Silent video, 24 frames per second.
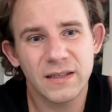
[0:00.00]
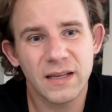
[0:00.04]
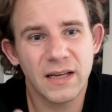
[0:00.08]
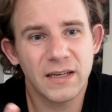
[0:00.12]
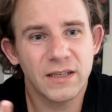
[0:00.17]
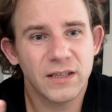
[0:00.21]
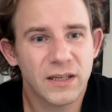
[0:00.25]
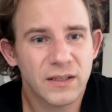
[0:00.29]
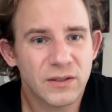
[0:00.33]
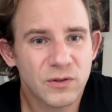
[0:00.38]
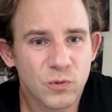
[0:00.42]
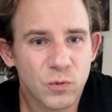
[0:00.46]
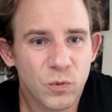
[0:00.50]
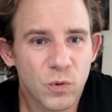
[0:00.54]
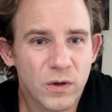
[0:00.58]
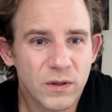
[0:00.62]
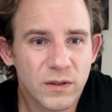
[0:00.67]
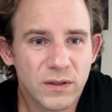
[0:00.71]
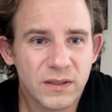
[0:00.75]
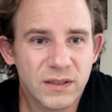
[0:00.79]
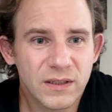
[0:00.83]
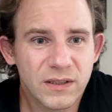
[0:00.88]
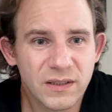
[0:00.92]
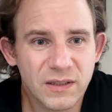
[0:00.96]
they just
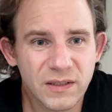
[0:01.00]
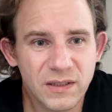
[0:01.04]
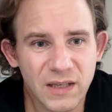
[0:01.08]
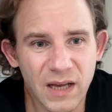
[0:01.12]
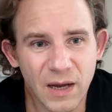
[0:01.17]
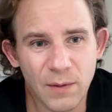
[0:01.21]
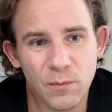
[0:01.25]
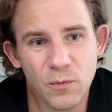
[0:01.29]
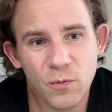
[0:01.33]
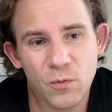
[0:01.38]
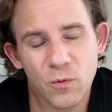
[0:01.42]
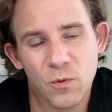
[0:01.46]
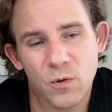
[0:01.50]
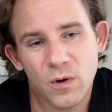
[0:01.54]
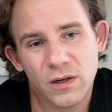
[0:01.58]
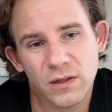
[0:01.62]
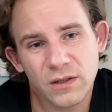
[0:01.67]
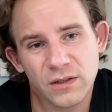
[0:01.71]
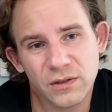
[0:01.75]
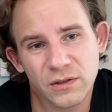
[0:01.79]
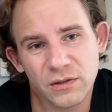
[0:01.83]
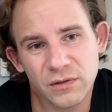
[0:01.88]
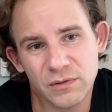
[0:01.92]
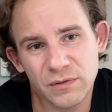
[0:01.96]
want
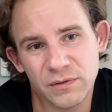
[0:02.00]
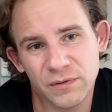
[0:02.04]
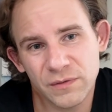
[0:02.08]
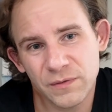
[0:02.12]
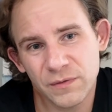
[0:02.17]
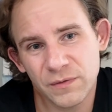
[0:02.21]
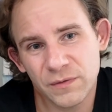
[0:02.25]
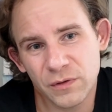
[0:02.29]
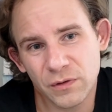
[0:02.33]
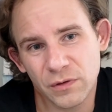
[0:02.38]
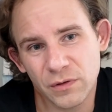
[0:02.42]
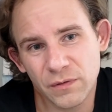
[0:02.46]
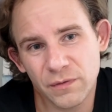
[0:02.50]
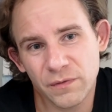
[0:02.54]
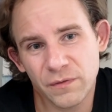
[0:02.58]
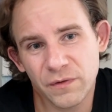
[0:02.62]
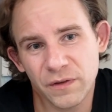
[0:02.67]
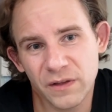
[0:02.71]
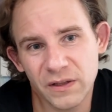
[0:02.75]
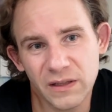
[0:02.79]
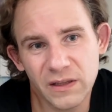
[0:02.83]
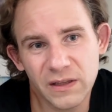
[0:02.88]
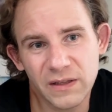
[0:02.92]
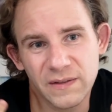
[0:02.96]
someone to
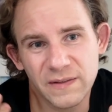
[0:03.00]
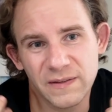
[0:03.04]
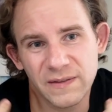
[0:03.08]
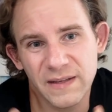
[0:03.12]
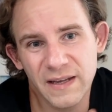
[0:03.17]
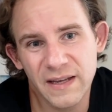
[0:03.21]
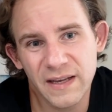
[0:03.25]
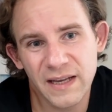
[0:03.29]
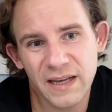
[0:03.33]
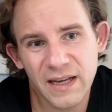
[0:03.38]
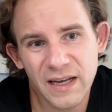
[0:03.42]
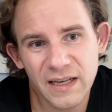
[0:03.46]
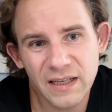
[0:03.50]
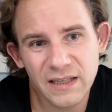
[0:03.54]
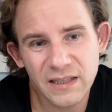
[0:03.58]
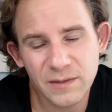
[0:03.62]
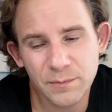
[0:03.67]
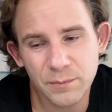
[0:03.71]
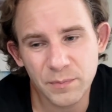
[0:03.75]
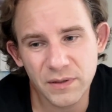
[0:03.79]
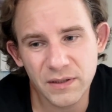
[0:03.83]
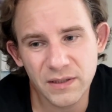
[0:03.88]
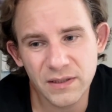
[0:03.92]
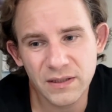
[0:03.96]
fulfill their
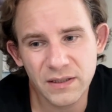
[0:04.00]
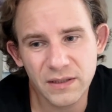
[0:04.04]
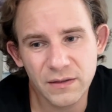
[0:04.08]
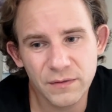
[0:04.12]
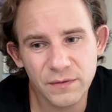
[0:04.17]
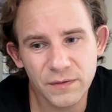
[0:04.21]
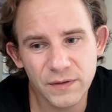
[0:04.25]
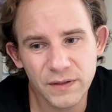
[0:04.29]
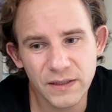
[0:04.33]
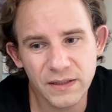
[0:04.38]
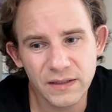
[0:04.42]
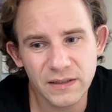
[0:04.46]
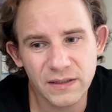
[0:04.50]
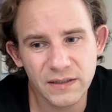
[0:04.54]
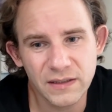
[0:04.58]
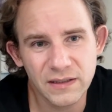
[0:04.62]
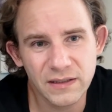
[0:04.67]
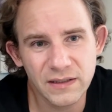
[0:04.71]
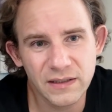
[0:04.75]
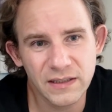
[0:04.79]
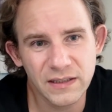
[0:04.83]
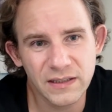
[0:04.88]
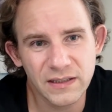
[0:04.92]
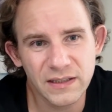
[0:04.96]
specific
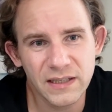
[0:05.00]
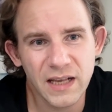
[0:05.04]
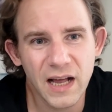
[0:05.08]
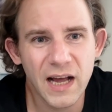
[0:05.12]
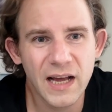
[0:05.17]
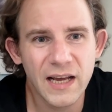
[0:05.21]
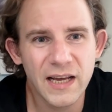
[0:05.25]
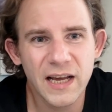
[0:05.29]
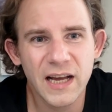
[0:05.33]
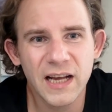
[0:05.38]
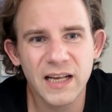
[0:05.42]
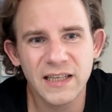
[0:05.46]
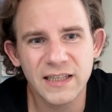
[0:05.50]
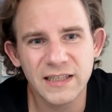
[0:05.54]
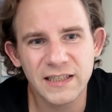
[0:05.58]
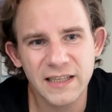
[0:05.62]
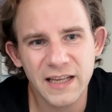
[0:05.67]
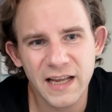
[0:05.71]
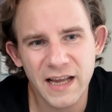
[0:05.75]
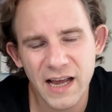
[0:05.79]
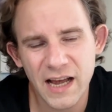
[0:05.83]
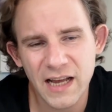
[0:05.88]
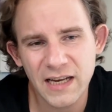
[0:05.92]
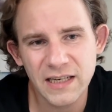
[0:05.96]
desire,
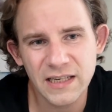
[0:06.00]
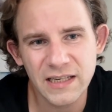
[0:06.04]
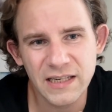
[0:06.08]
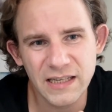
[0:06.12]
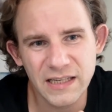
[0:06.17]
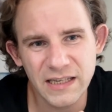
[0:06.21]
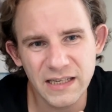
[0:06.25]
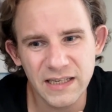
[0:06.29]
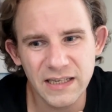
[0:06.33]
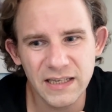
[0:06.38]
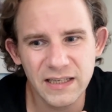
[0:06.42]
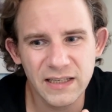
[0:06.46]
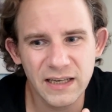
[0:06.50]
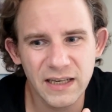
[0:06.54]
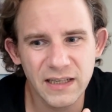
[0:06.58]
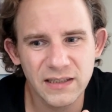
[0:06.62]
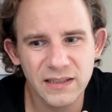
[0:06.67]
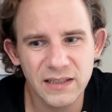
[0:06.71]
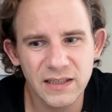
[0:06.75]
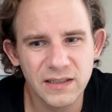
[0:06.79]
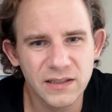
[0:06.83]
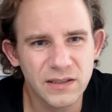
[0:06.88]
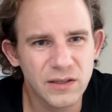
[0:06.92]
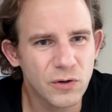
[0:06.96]
their need,
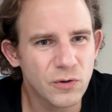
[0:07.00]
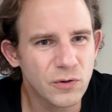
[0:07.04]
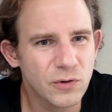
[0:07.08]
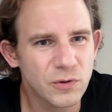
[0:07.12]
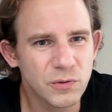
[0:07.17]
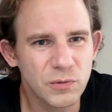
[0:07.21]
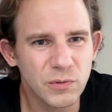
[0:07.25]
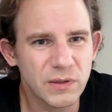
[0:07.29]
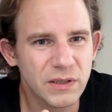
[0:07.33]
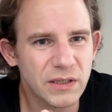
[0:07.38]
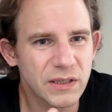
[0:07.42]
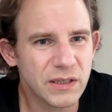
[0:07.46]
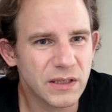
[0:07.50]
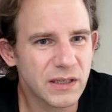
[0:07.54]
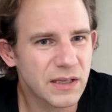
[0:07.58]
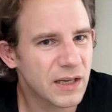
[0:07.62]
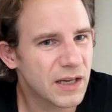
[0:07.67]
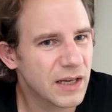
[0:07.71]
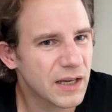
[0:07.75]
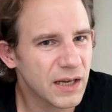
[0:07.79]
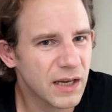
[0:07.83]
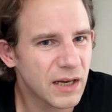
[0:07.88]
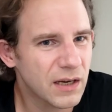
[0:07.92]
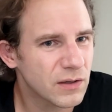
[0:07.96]
and they don't really
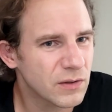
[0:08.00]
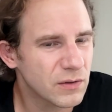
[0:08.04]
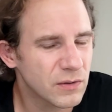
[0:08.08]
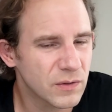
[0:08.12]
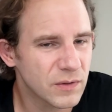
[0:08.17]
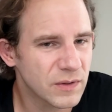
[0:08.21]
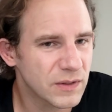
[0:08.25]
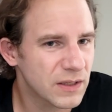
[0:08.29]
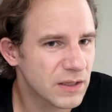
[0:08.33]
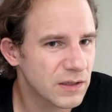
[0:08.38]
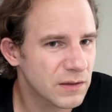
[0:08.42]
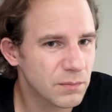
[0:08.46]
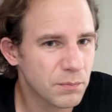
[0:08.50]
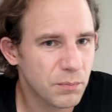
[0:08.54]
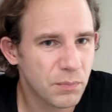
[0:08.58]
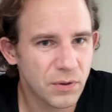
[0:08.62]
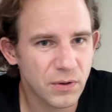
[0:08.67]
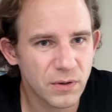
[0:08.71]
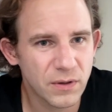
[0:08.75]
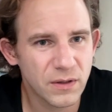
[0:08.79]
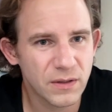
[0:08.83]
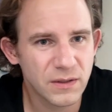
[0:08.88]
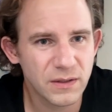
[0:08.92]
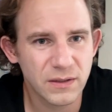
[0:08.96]
care who that
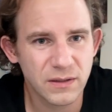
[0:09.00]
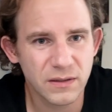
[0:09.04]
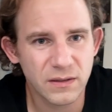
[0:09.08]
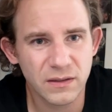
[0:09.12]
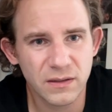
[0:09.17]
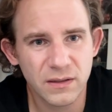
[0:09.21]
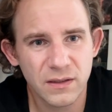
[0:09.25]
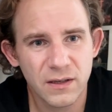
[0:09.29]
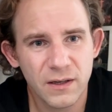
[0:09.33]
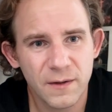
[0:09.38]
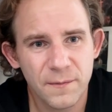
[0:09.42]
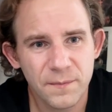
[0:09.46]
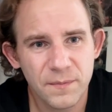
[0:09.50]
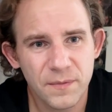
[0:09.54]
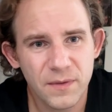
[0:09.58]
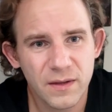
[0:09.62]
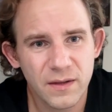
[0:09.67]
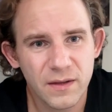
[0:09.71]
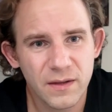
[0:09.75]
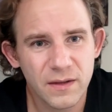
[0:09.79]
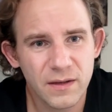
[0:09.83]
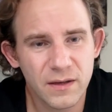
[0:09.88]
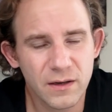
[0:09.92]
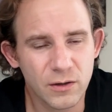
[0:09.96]
person
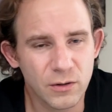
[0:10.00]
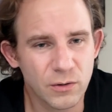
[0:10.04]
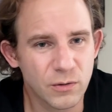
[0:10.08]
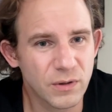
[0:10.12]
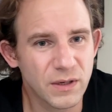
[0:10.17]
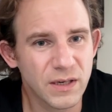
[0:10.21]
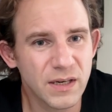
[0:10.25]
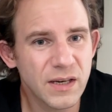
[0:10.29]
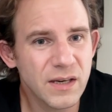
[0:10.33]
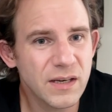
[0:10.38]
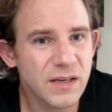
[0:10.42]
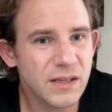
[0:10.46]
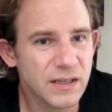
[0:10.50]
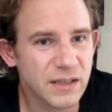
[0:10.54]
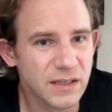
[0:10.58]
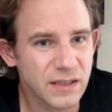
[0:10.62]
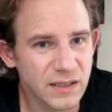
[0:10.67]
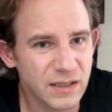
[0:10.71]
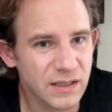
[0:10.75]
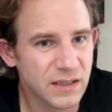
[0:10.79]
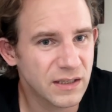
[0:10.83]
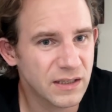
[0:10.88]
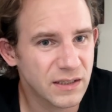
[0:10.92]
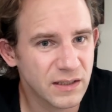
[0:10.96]
really
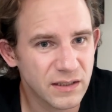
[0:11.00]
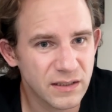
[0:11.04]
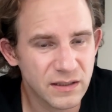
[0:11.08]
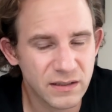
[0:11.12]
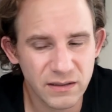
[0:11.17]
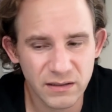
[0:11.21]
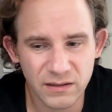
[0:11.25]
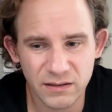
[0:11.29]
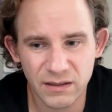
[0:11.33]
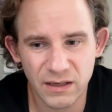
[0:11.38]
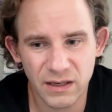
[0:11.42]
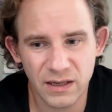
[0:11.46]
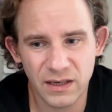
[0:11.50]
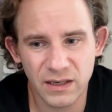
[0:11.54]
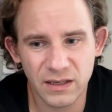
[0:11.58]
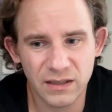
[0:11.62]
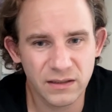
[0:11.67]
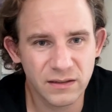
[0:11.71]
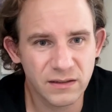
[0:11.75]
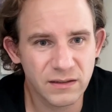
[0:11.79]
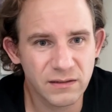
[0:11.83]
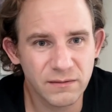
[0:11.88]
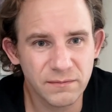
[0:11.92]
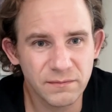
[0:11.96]
is.
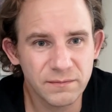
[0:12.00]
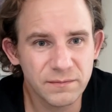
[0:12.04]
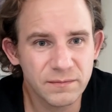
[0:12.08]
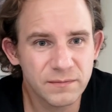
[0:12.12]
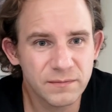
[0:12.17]
And